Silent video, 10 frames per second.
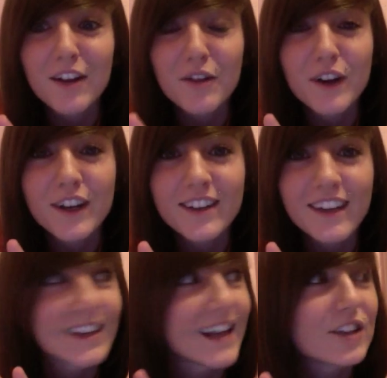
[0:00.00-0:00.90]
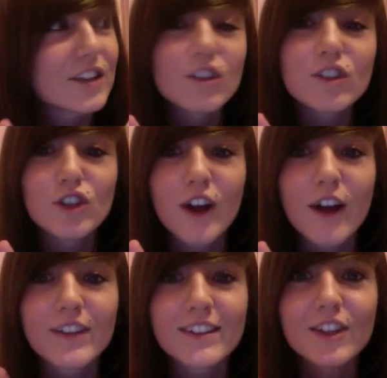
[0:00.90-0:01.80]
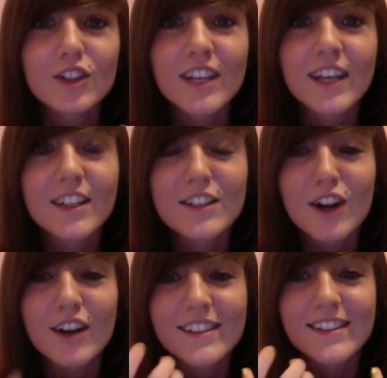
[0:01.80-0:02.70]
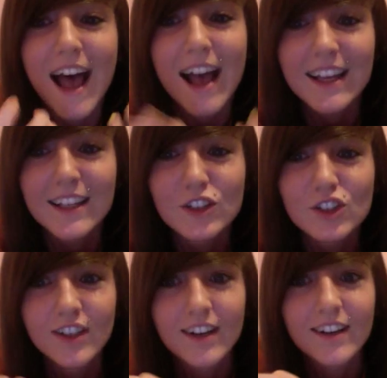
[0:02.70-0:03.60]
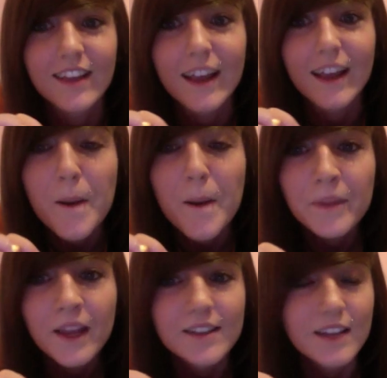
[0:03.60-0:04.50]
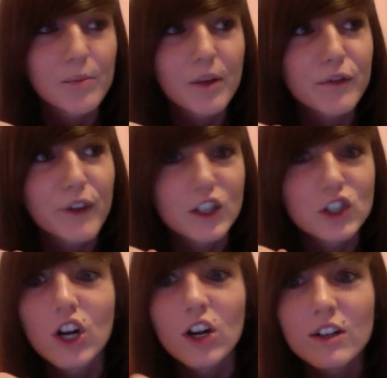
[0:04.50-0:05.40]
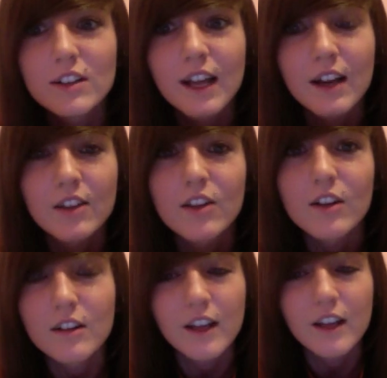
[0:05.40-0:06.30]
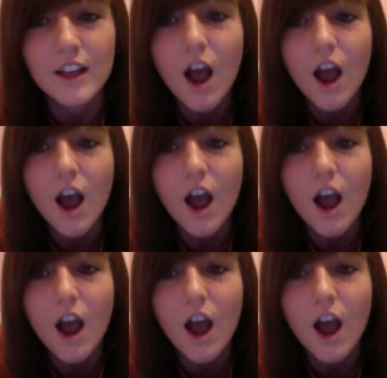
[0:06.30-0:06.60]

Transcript: out of the fucking, like, National Geographic. So their titties are all saggy and shit, and, like, it's like a motherfucking jungle down in there, like